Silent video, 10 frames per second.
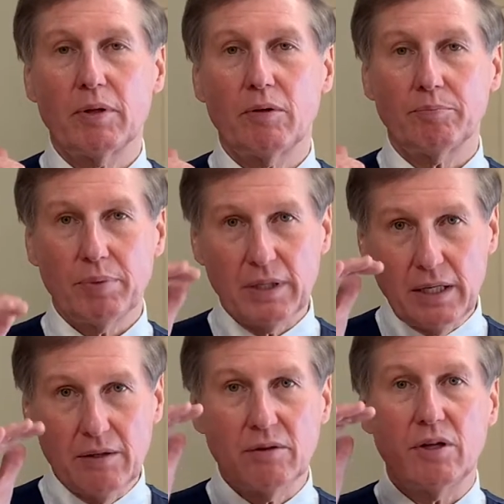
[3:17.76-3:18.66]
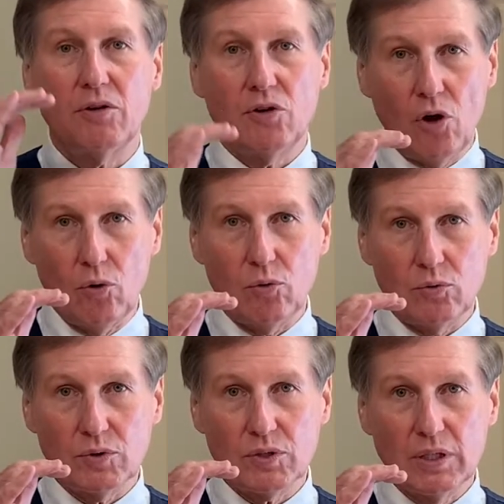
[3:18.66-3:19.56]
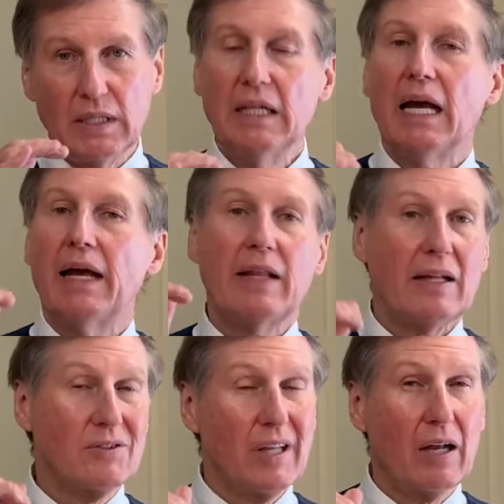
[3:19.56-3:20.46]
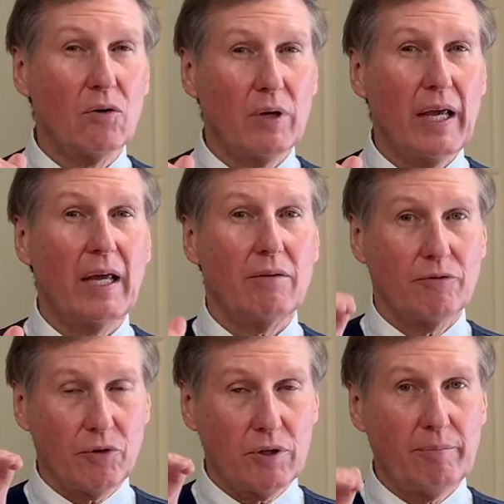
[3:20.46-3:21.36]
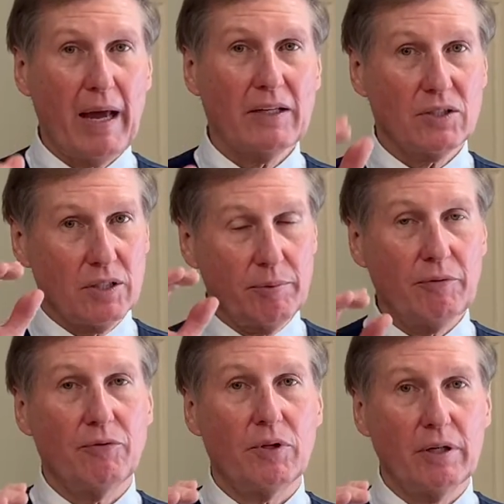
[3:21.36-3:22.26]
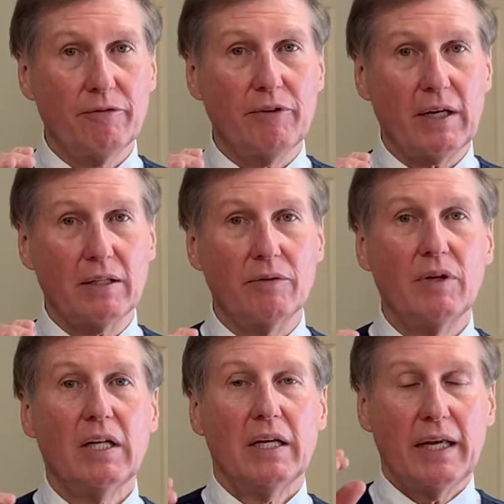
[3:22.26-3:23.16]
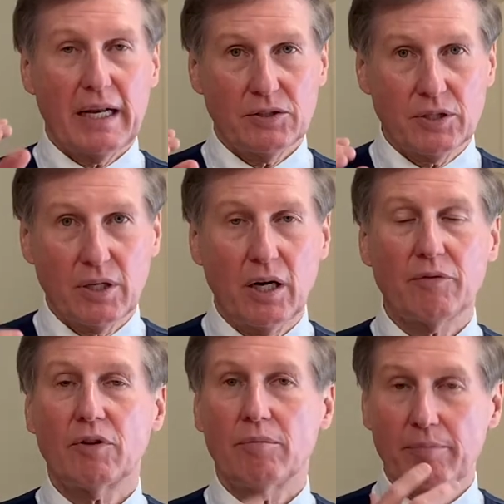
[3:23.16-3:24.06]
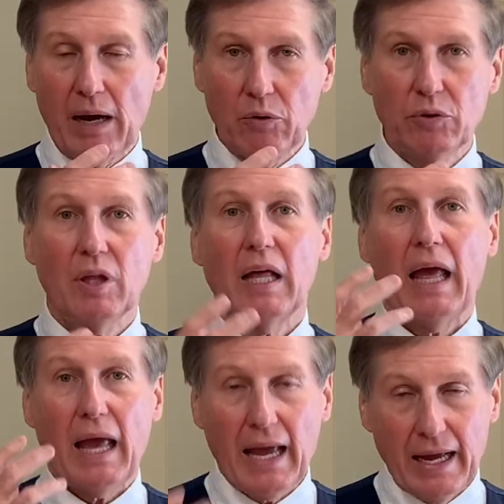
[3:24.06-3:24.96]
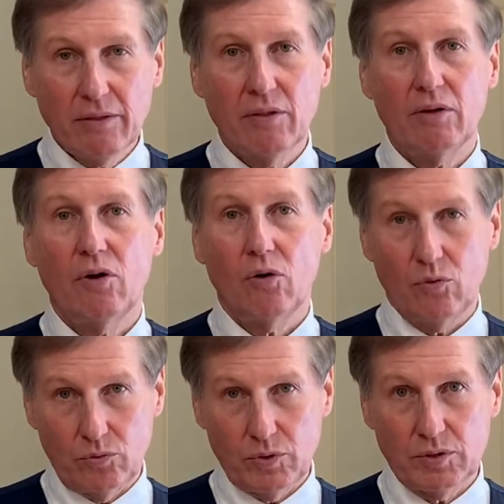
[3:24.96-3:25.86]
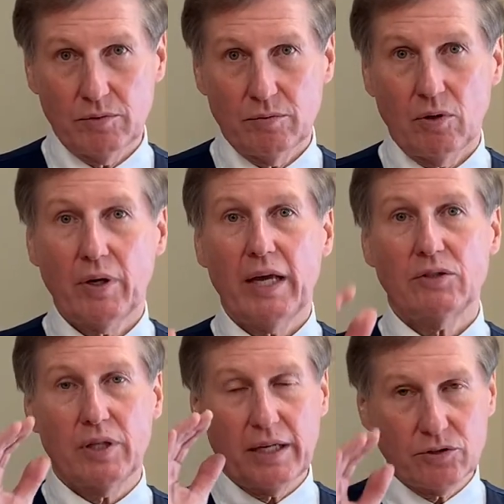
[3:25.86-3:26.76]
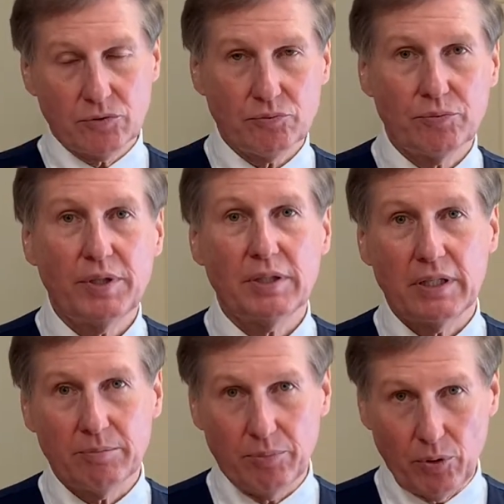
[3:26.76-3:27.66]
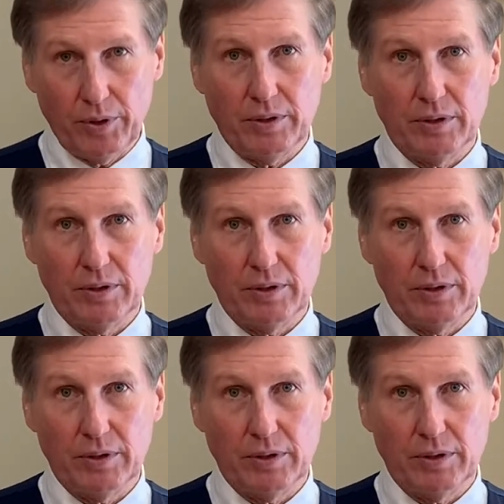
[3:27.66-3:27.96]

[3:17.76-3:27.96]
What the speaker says: beneath the nose. And that's not okay. For the mask to be fully effective, it has to cover the mouth and the nose. Okay, so that's really important.